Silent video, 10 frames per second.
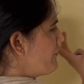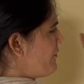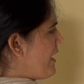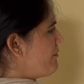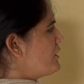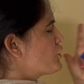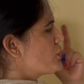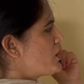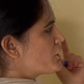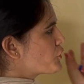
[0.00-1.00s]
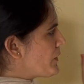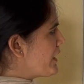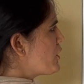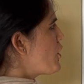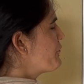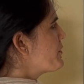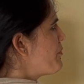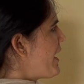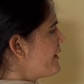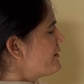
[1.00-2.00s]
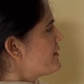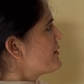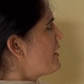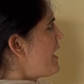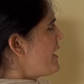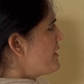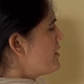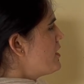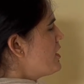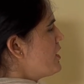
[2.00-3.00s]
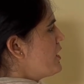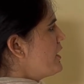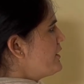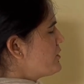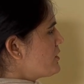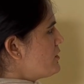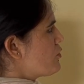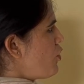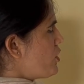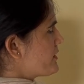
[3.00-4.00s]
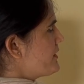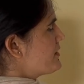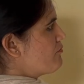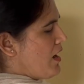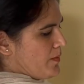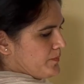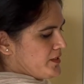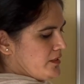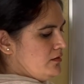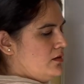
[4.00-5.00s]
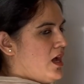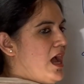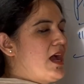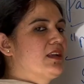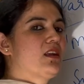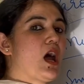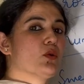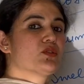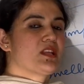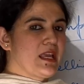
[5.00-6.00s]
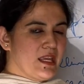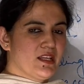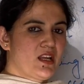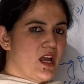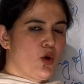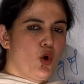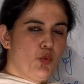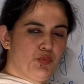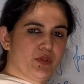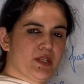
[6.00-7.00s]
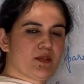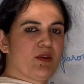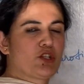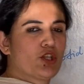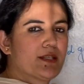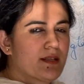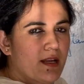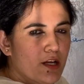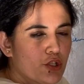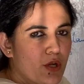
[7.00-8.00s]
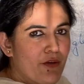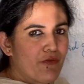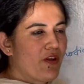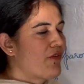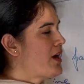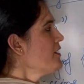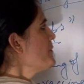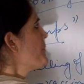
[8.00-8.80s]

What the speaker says: inflammation or swelling of the parotid gland, it causes mumps. And now second, I hope this much is clear to everyone.